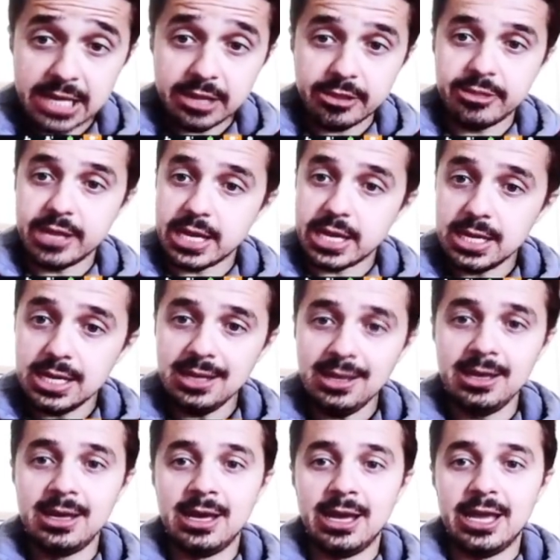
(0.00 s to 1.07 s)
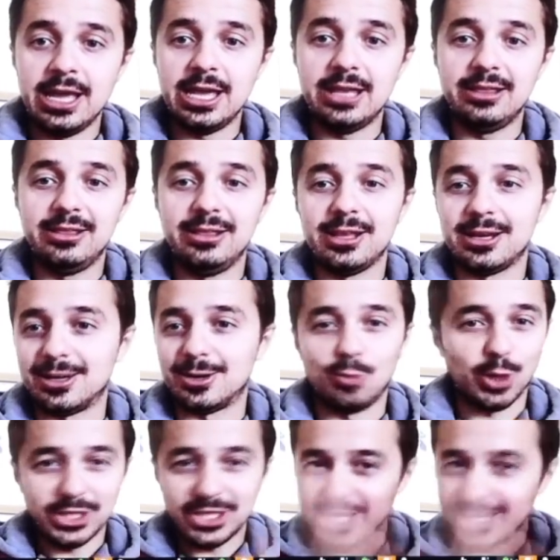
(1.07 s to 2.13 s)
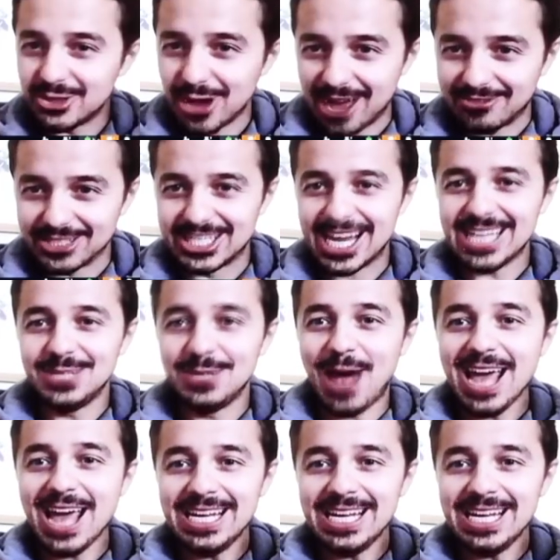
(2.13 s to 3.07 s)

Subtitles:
thing in wanting to have a six-pack,